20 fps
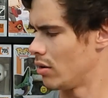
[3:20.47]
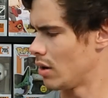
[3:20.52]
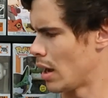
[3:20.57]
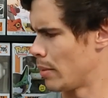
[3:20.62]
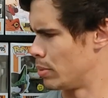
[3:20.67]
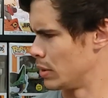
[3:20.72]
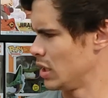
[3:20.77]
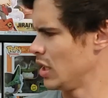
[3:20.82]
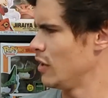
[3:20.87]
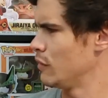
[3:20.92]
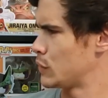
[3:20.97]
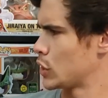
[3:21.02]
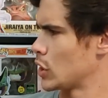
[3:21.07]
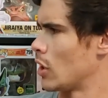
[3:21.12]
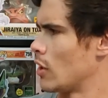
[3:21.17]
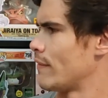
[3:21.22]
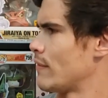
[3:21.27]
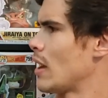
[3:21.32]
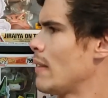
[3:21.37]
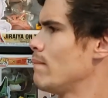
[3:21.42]
I believe
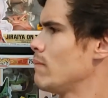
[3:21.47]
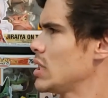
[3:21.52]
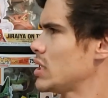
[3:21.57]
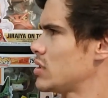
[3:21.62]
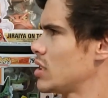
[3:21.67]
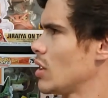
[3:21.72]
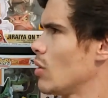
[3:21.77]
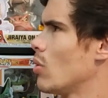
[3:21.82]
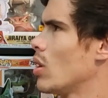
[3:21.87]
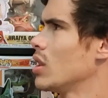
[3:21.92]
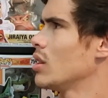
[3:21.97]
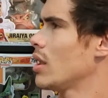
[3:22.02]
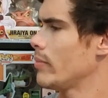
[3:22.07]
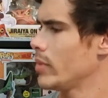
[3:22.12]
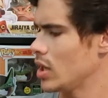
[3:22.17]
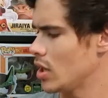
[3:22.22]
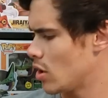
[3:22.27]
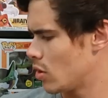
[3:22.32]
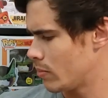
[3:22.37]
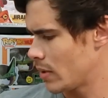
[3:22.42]
so. If I'm missing one, let
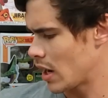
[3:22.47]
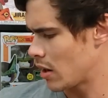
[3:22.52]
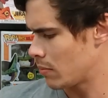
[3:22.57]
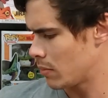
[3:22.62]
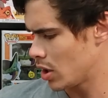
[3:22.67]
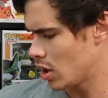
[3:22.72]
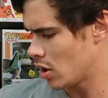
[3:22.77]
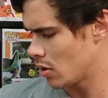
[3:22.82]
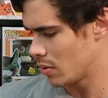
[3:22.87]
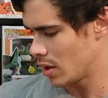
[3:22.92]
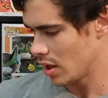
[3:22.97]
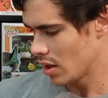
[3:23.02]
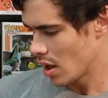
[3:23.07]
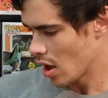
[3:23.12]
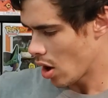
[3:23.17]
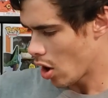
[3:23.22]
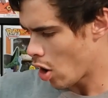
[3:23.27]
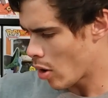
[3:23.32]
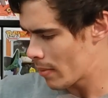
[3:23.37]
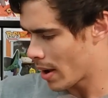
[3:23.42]
me know down below. But
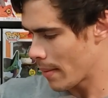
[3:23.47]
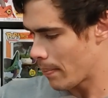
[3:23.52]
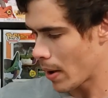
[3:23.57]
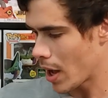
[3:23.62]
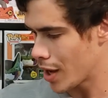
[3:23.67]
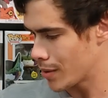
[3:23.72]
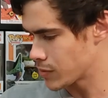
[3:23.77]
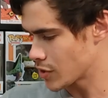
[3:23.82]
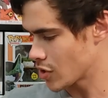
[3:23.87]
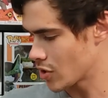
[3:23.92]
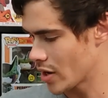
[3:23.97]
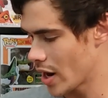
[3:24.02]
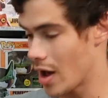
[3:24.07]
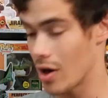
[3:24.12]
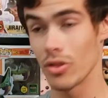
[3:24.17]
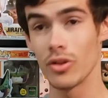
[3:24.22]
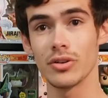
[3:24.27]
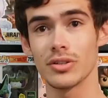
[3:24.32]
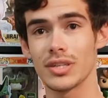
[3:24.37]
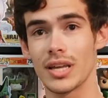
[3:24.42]
all my pops aren't
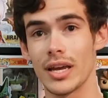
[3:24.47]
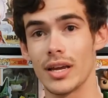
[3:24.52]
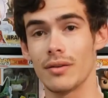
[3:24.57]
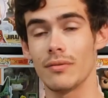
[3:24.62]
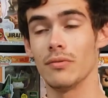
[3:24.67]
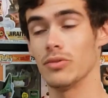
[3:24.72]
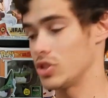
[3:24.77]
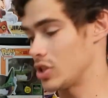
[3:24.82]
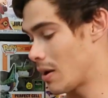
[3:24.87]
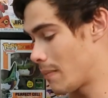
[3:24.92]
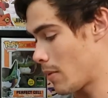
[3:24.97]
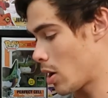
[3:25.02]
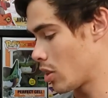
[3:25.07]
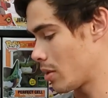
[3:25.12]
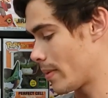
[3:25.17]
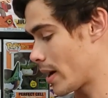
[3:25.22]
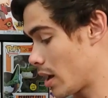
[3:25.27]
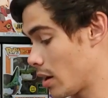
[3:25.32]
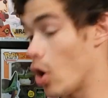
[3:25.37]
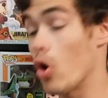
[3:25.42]
out. There's like some on
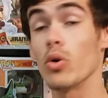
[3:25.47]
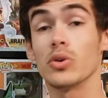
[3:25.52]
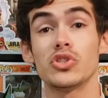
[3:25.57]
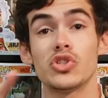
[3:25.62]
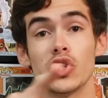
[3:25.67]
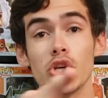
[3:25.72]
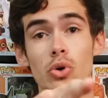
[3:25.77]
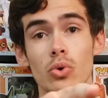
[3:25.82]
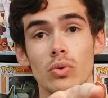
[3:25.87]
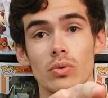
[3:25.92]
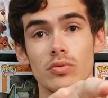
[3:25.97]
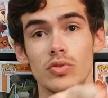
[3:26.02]
the bottom. Oh, Sue.